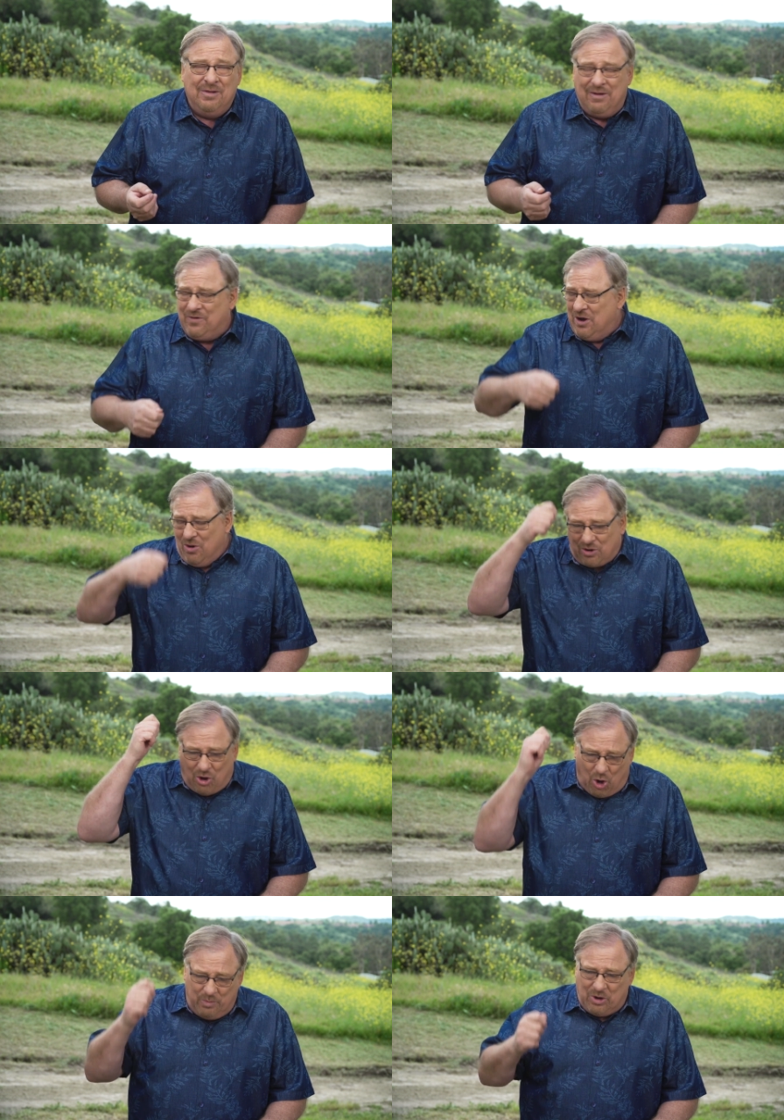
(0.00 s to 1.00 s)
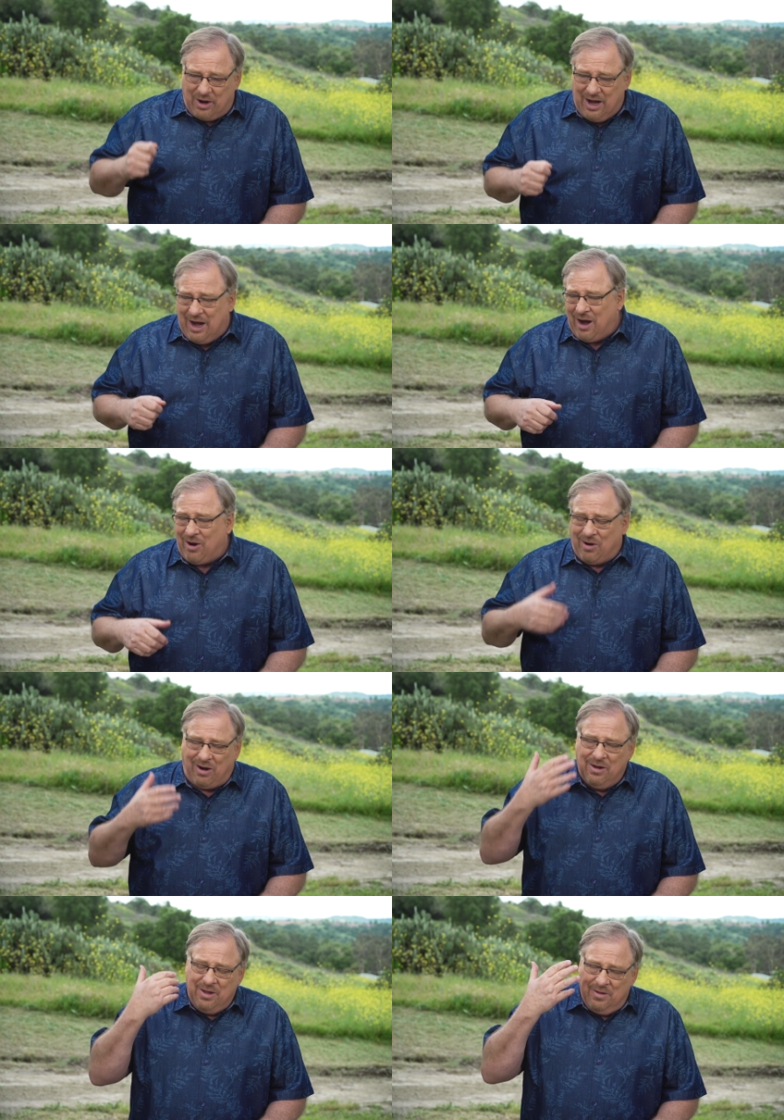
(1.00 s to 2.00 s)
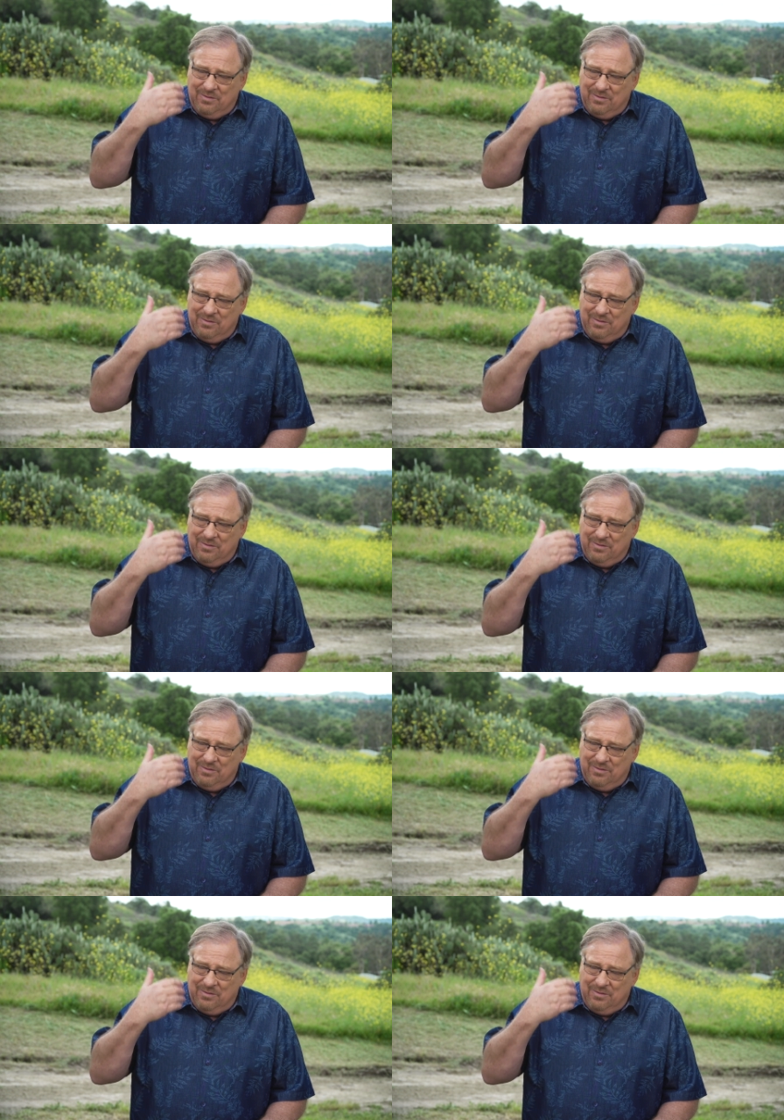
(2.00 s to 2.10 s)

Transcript: If you don't comb your hair or,